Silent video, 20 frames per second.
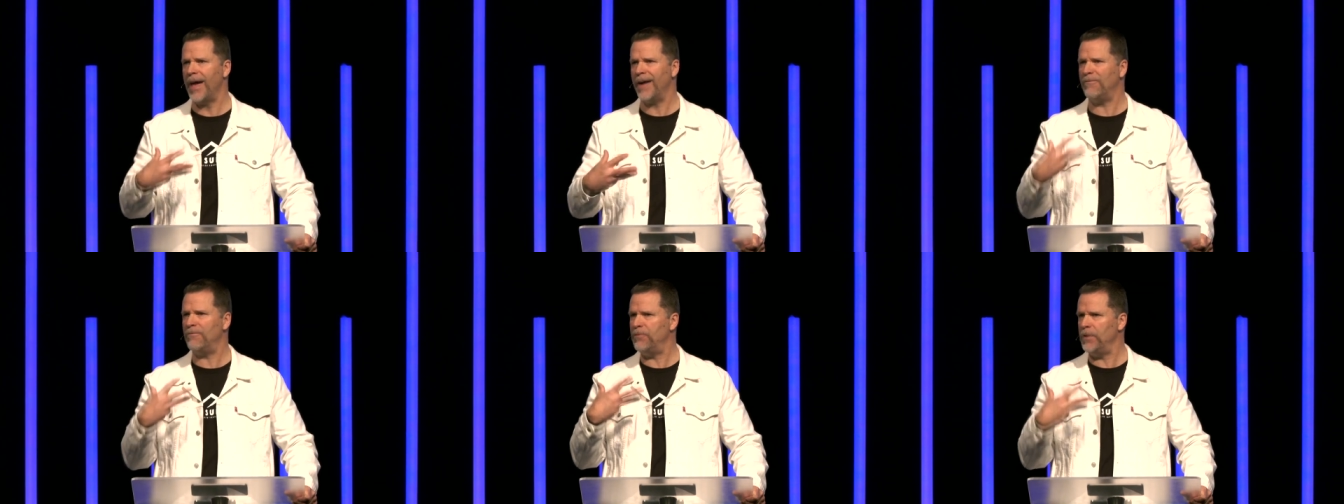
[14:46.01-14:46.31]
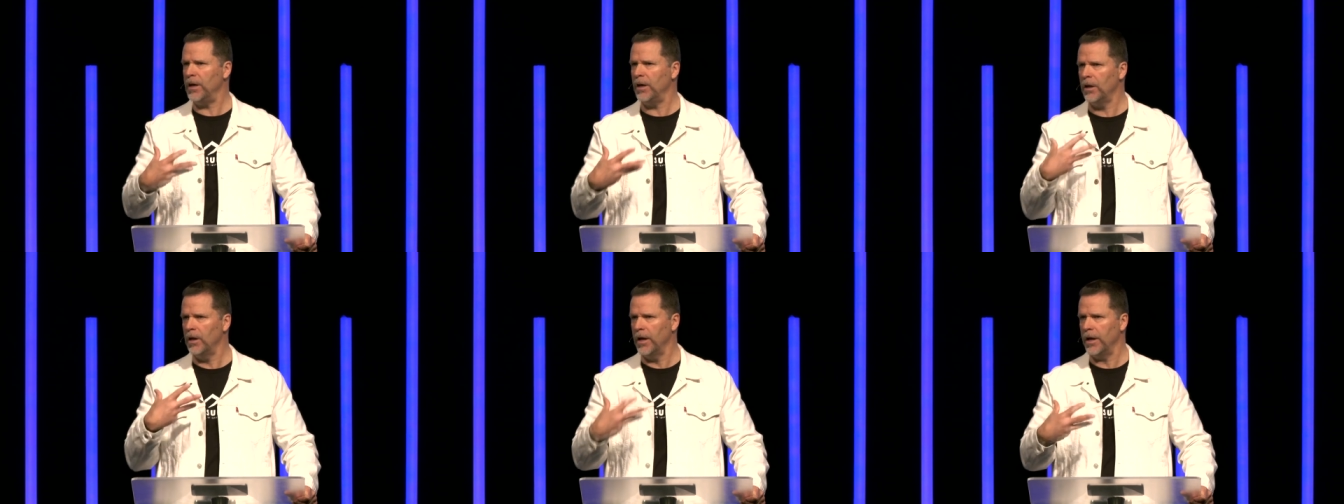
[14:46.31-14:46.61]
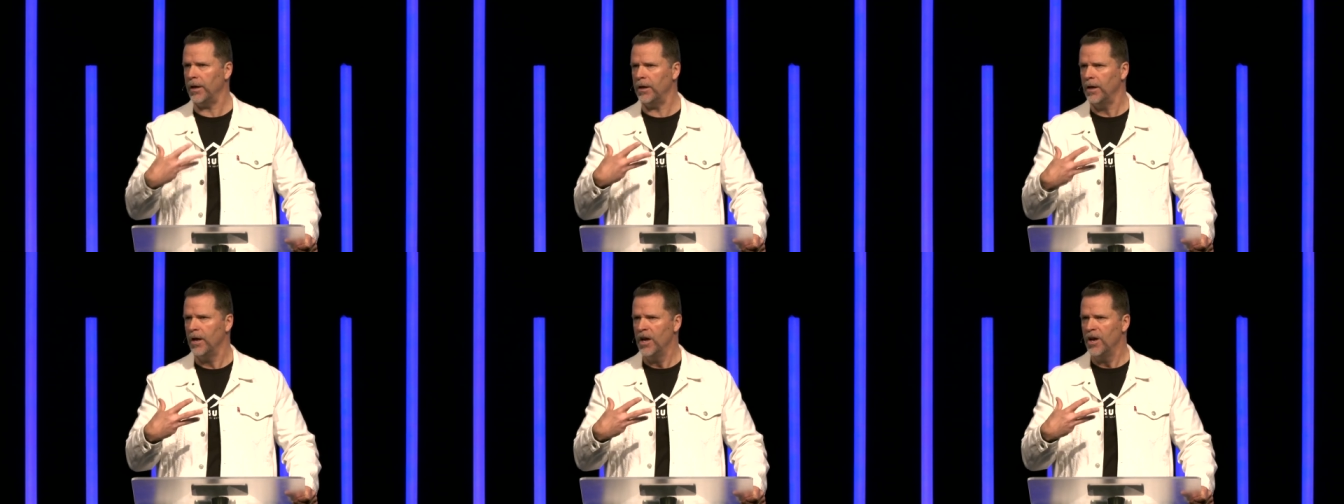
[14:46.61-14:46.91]
that
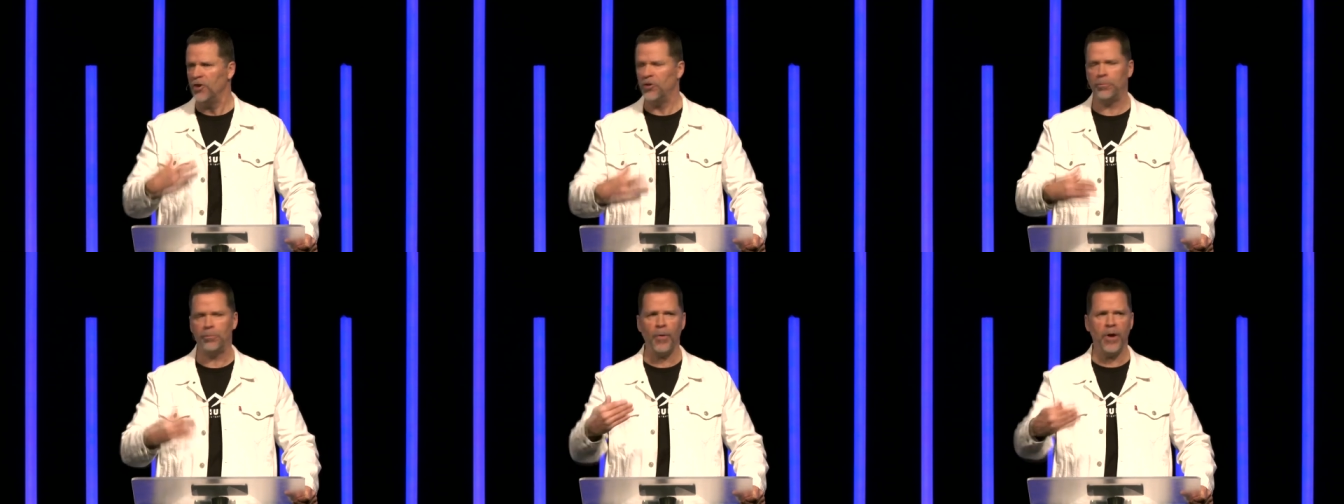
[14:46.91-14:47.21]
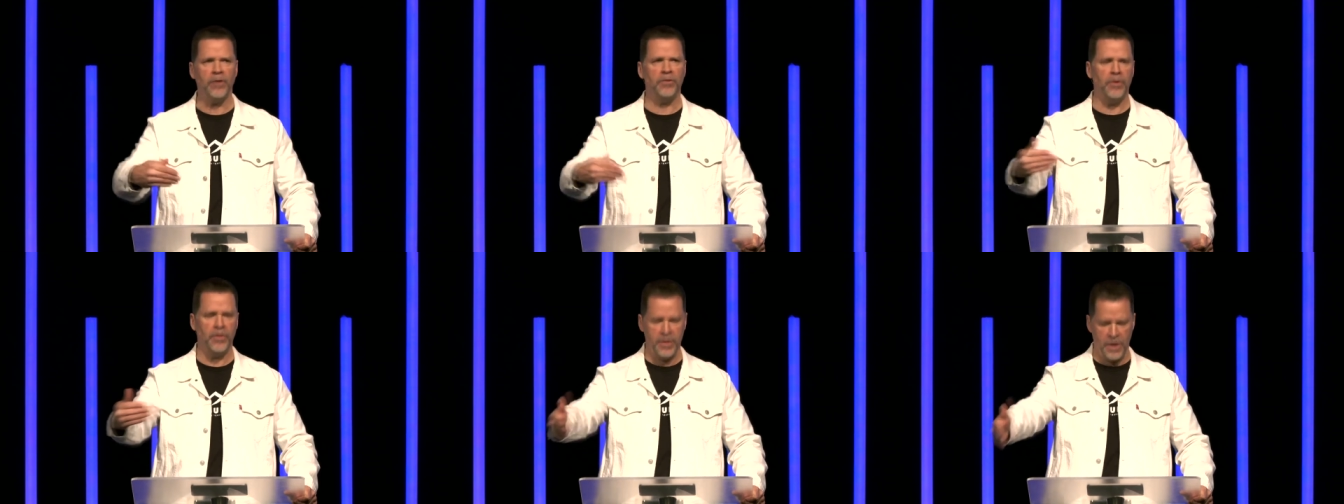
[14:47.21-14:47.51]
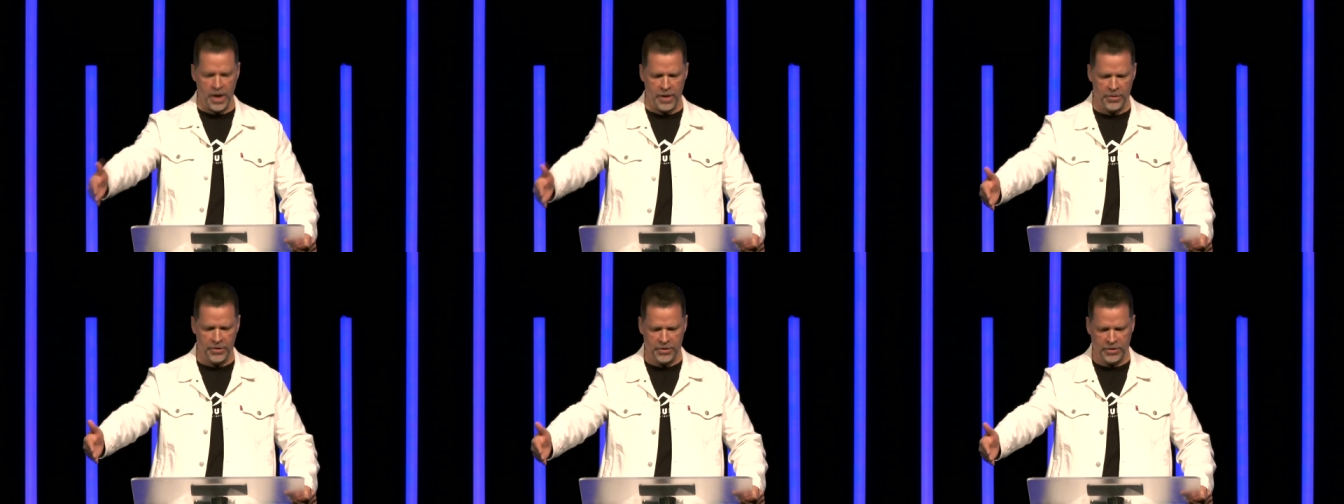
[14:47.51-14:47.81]
feeling spread to
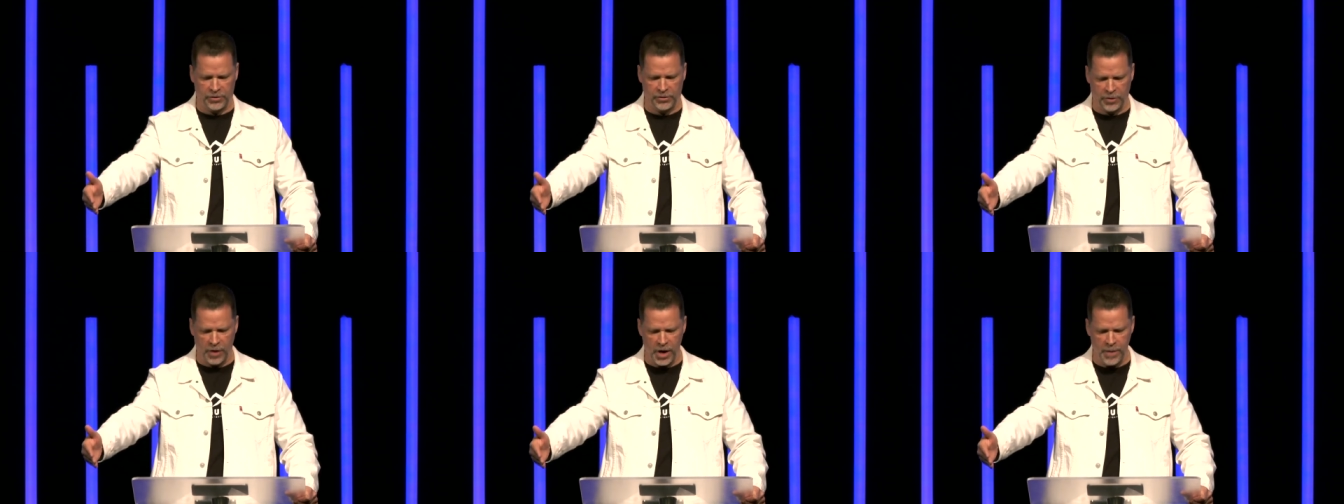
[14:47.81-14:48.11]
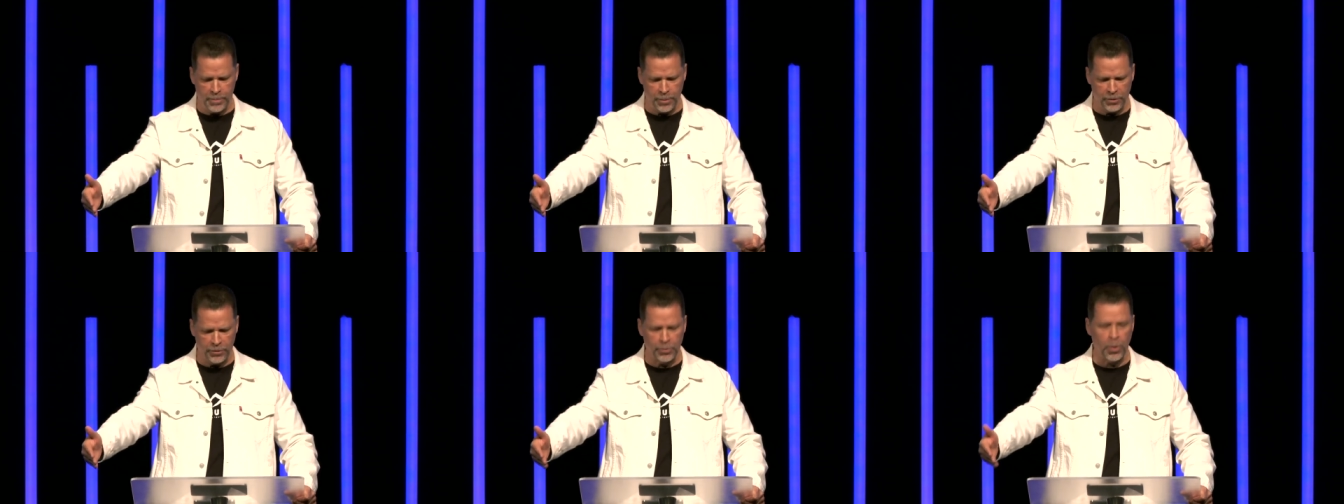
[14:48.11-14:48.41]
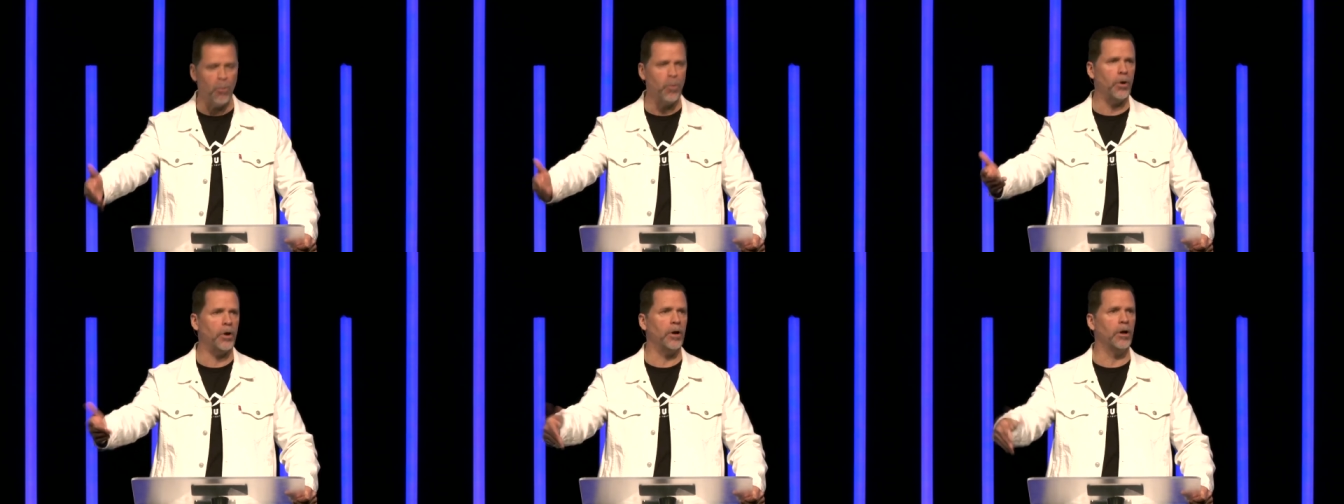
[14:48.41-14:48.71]
the other disciples.
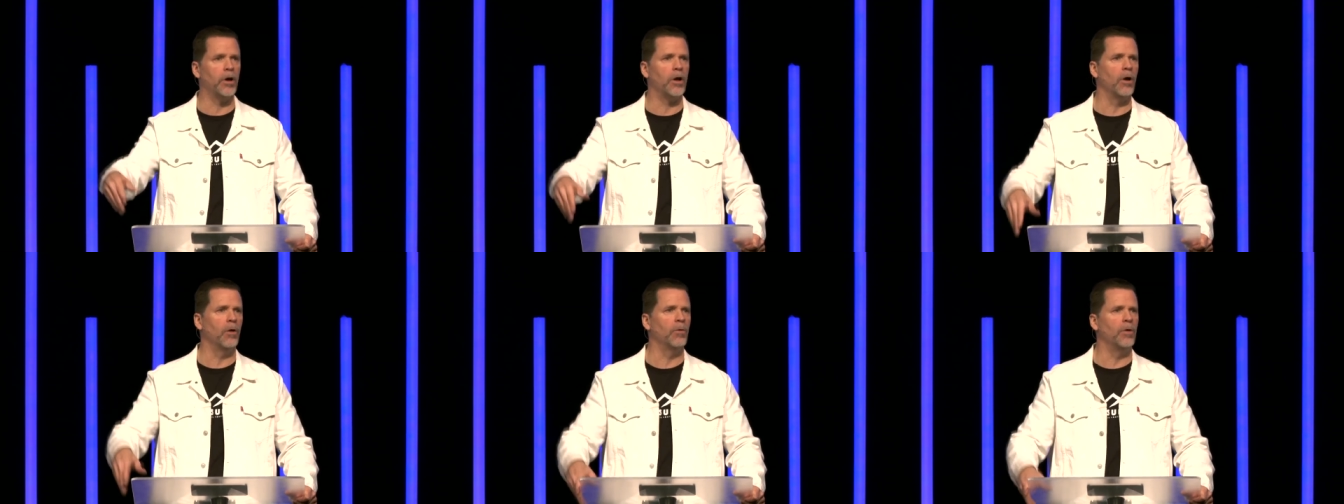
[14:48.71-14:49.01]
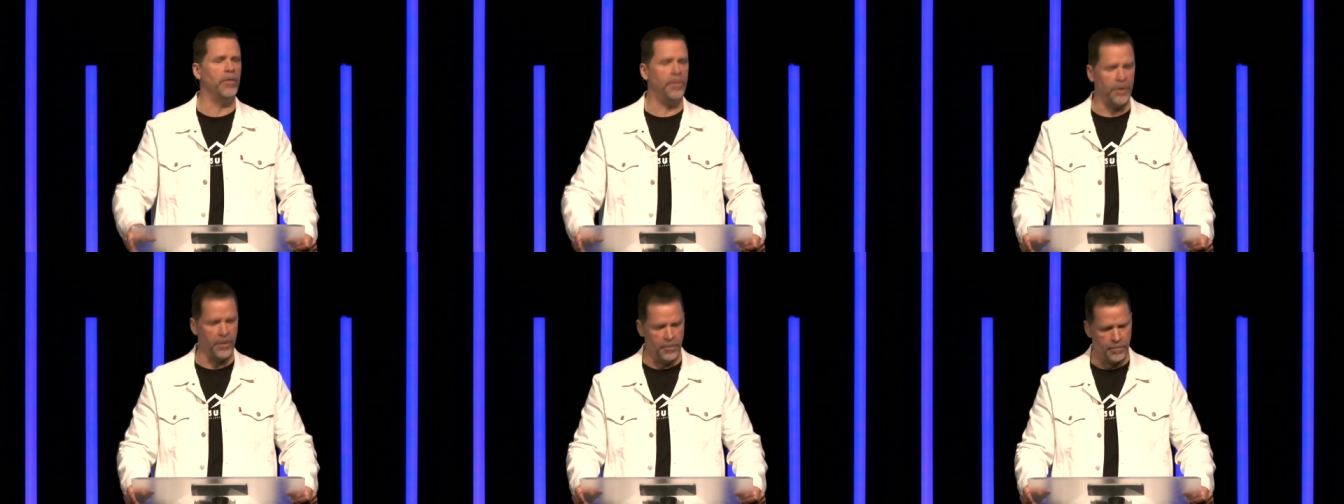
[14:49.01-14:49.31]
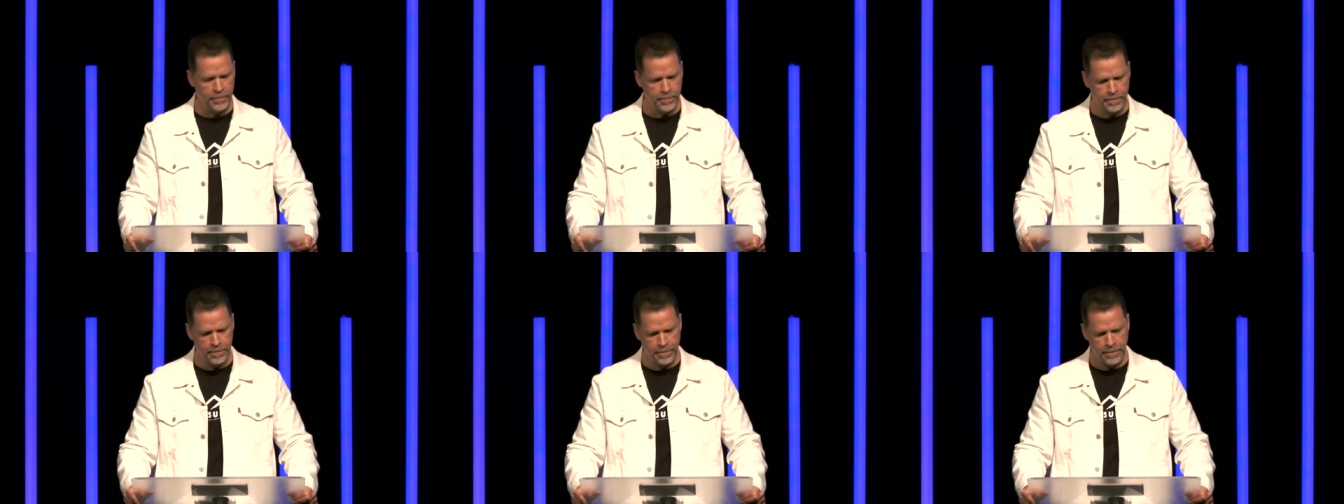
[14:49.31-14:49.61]
Well, we're going to go with
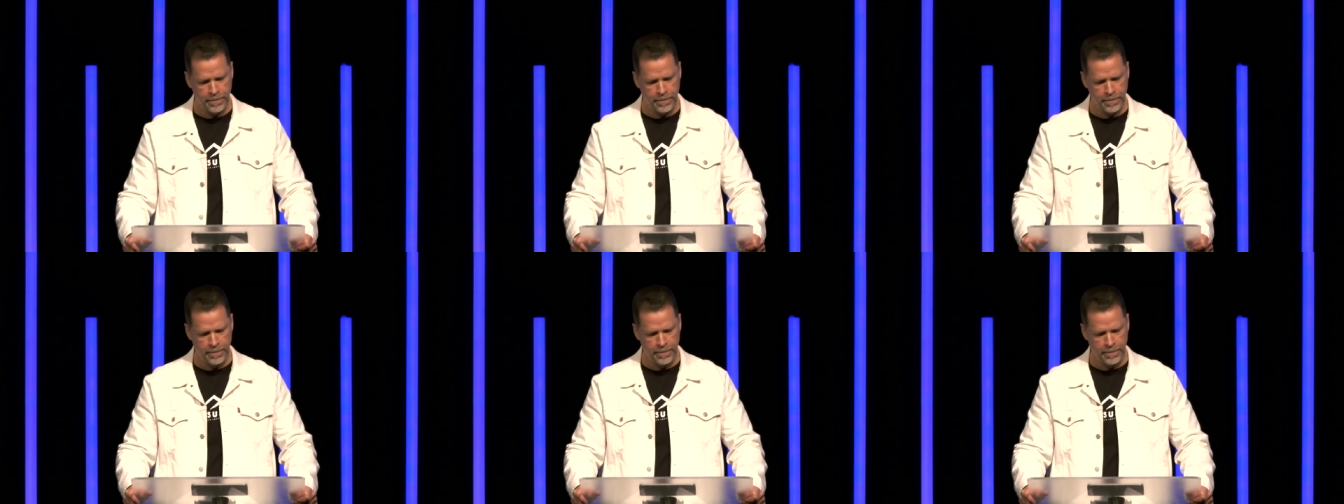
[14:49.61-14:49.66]
you.